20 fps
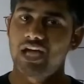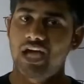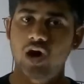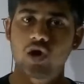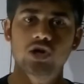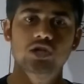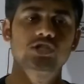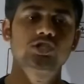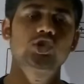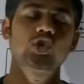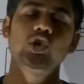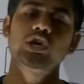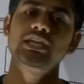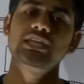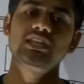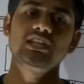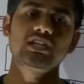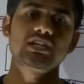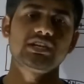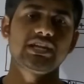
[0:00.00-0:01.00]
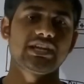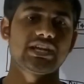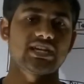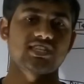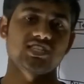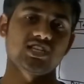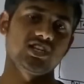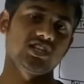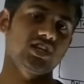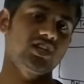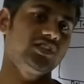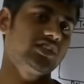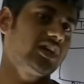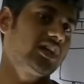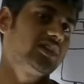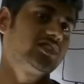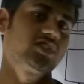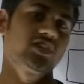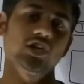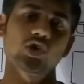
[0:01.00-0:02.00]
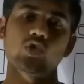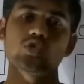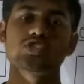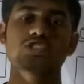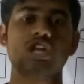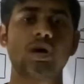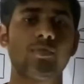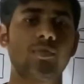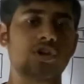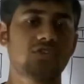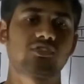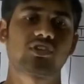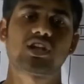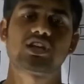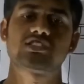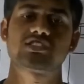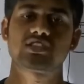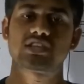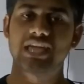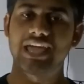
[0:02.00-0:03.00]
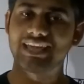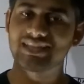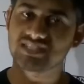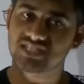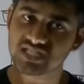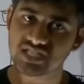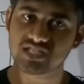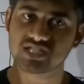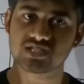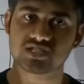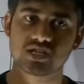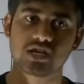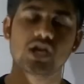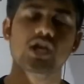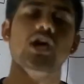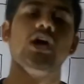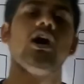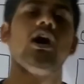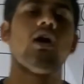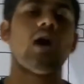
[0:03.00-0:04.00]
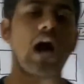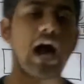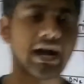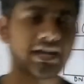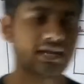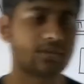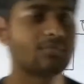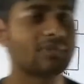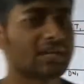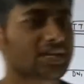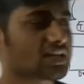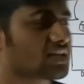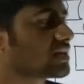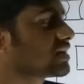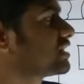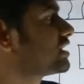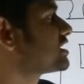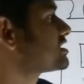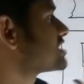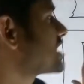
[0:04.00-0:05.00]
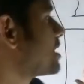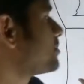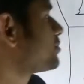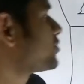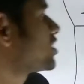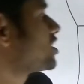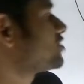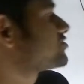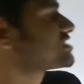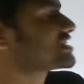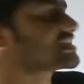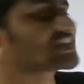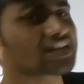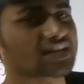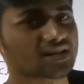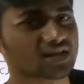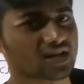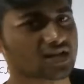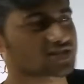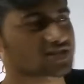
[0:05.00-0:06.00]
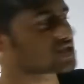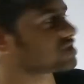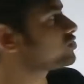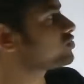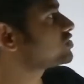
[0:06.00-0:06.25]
Although in a data center there is huge number of clusters exist, I am taking an example of single cluster